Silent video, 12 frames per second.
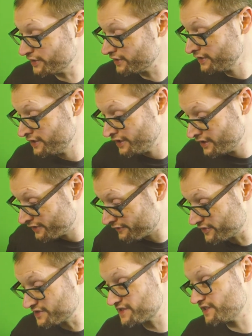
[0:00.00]
but
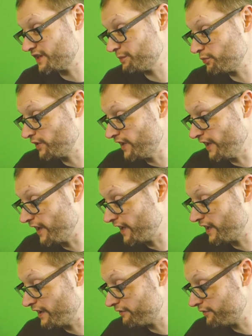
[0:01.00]
first up we
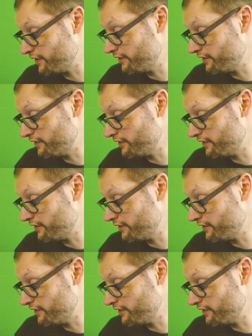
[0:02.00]
have